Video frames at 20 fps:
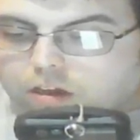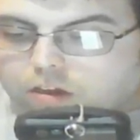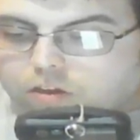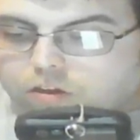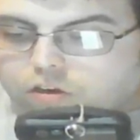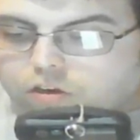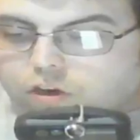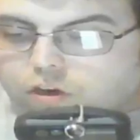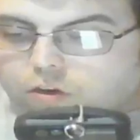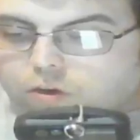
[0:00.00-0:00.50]

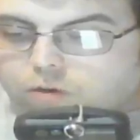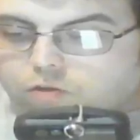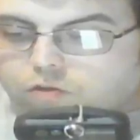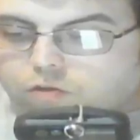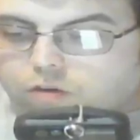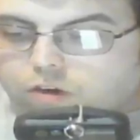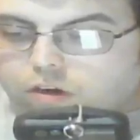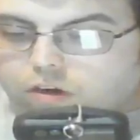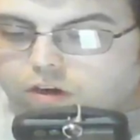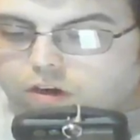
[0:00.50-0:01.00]

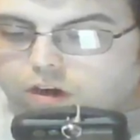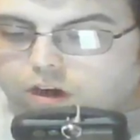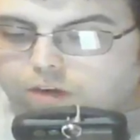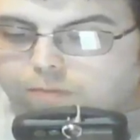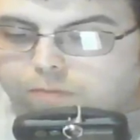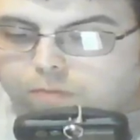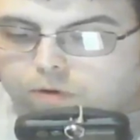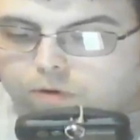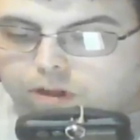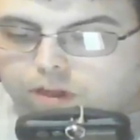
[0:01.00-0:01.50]
children are
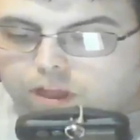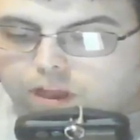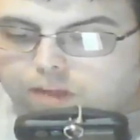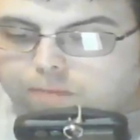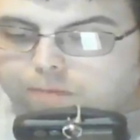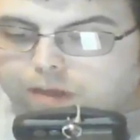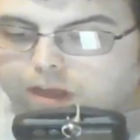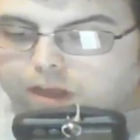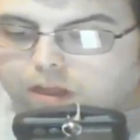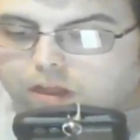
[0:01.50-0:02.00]
pretty
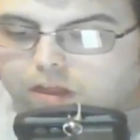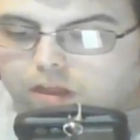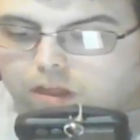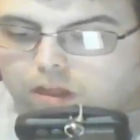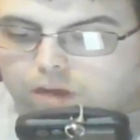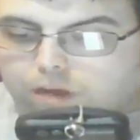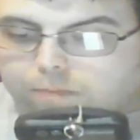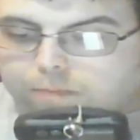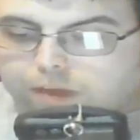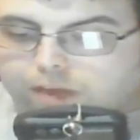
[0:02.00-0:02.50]
messed
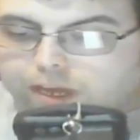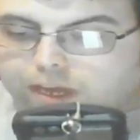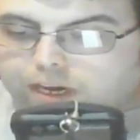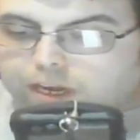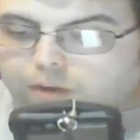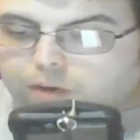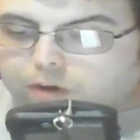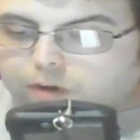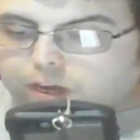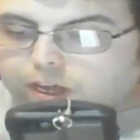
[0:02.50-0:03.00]
up
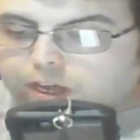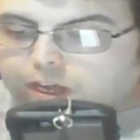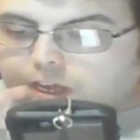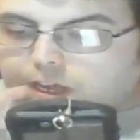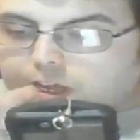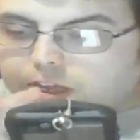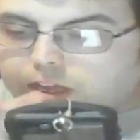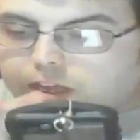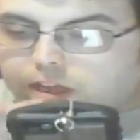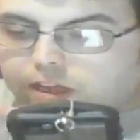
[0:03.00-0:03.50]
anyway,
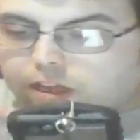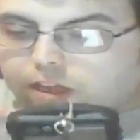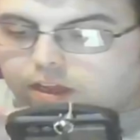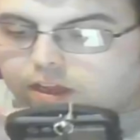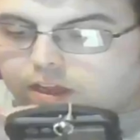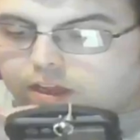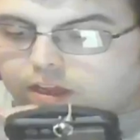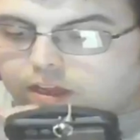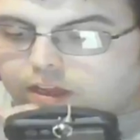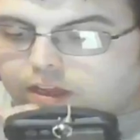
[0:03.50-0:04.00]

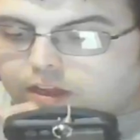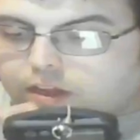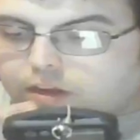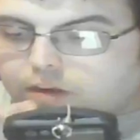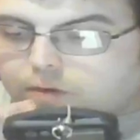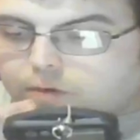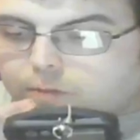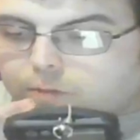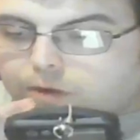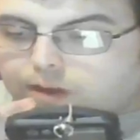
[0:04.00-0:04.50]

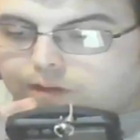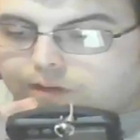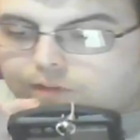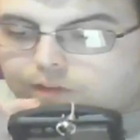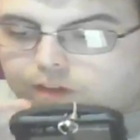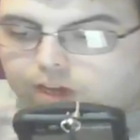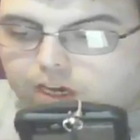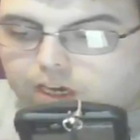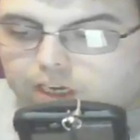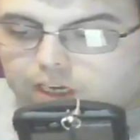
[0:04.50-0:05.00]
with
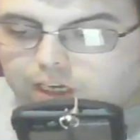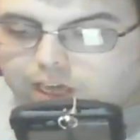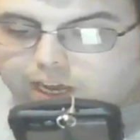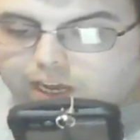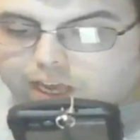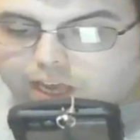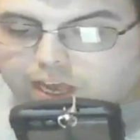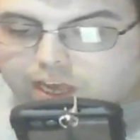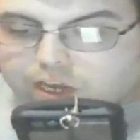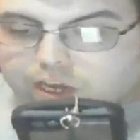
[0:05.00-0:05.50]

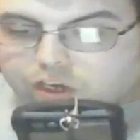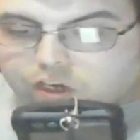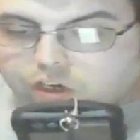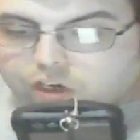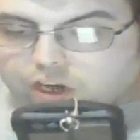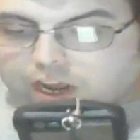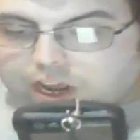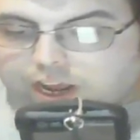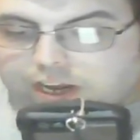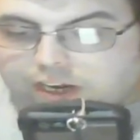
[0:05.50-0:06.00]
cliquish
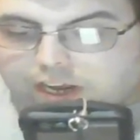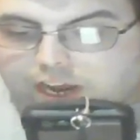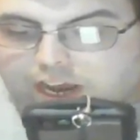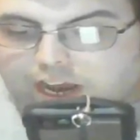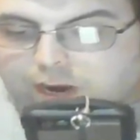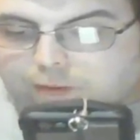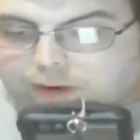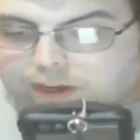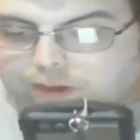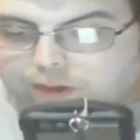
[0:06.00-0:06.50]
and
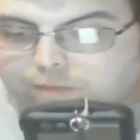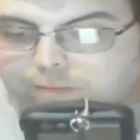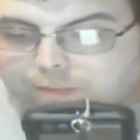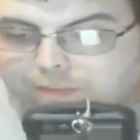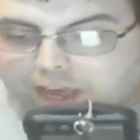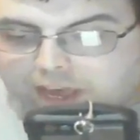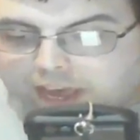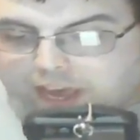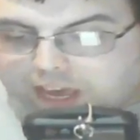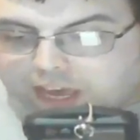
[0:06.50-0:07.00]
arrogant
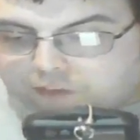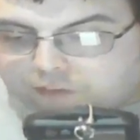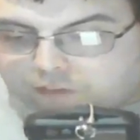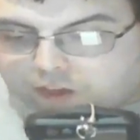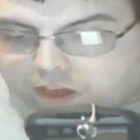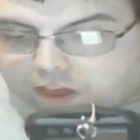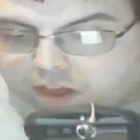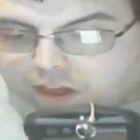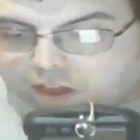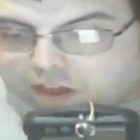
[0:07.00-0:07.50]

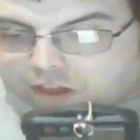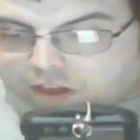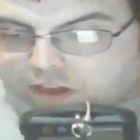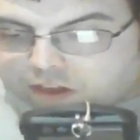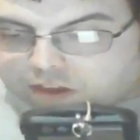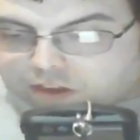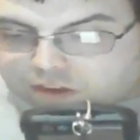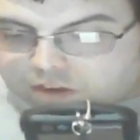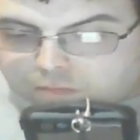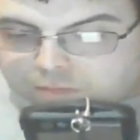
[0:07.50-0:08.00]
behavior
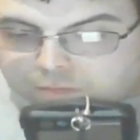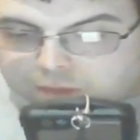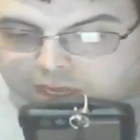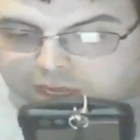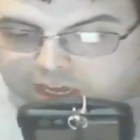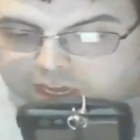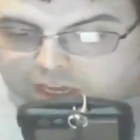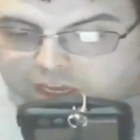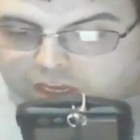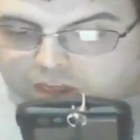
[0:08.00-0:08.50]

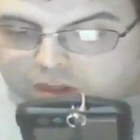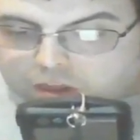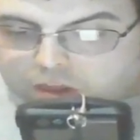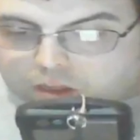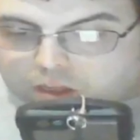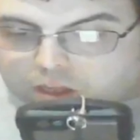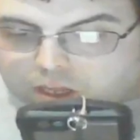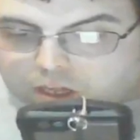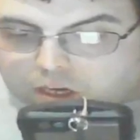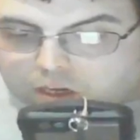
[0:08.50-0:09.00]
being
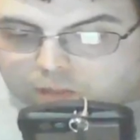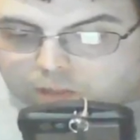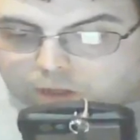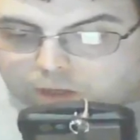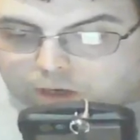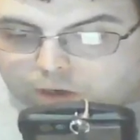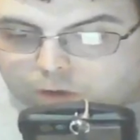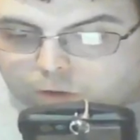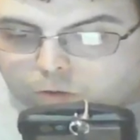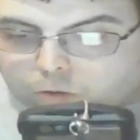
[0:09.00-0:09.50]
considered the
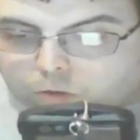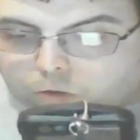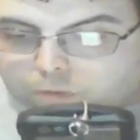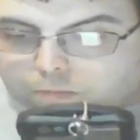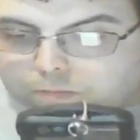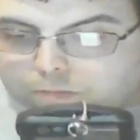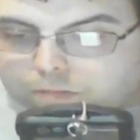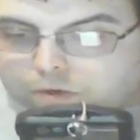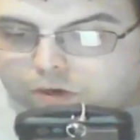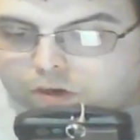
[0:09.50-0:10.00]

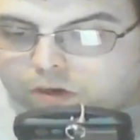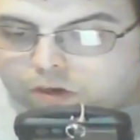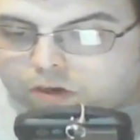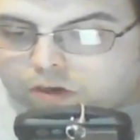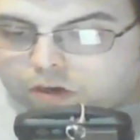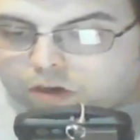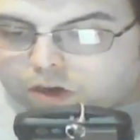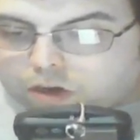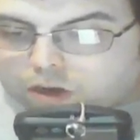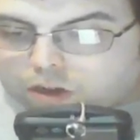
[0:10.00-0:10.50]
norm,
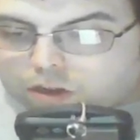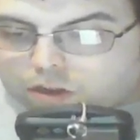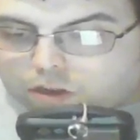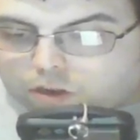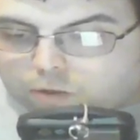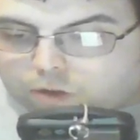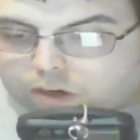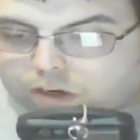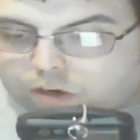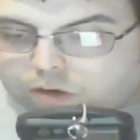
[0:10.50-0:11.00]

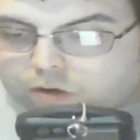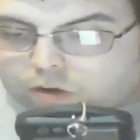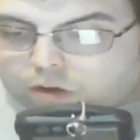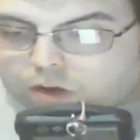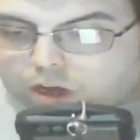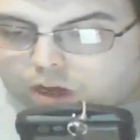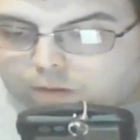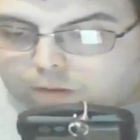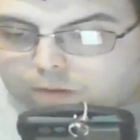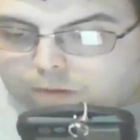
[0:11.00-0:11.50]
so a
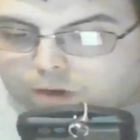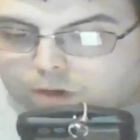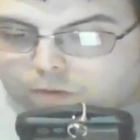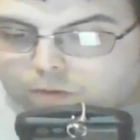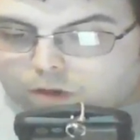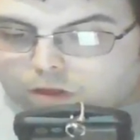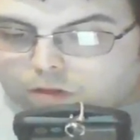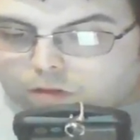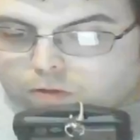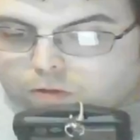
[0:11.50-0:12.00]
newcomer
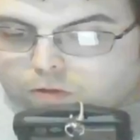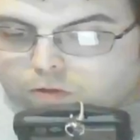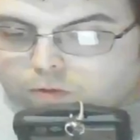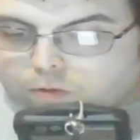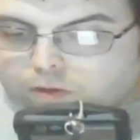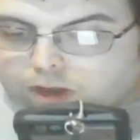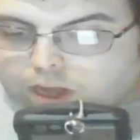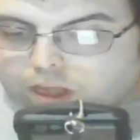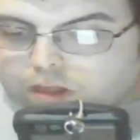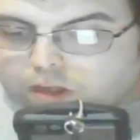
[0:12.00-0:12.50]
was
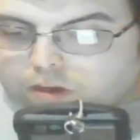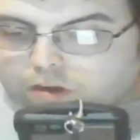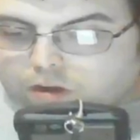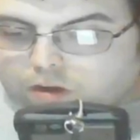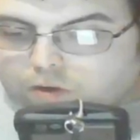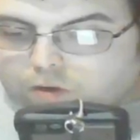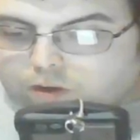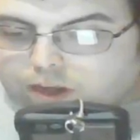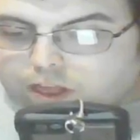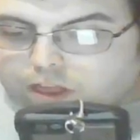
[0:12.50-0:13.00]
always
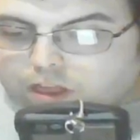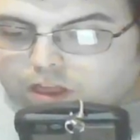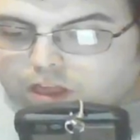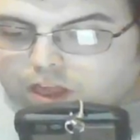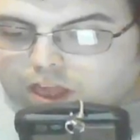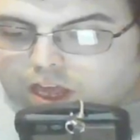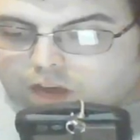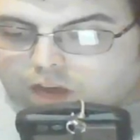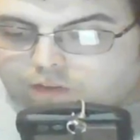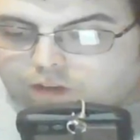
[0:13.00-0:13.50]
going to
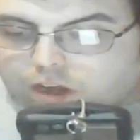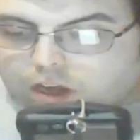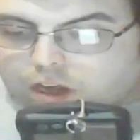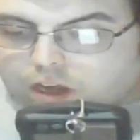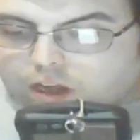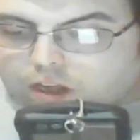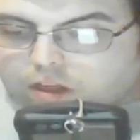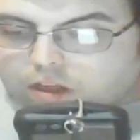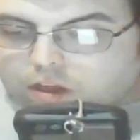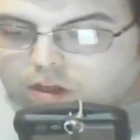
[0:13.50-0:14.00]
have a
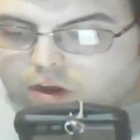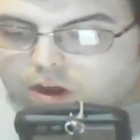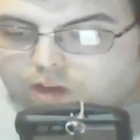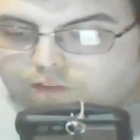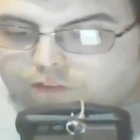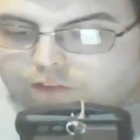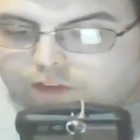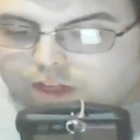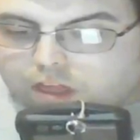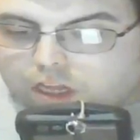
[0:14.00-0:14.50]
hard time
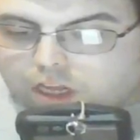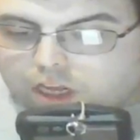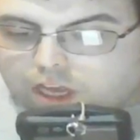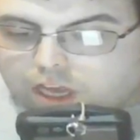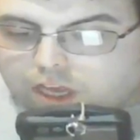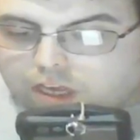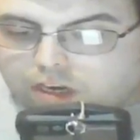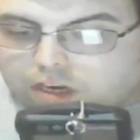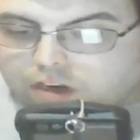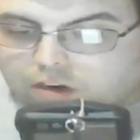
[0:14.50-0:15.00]
fitting
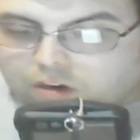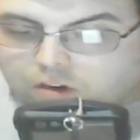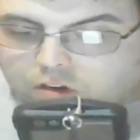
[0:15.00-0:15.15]
in.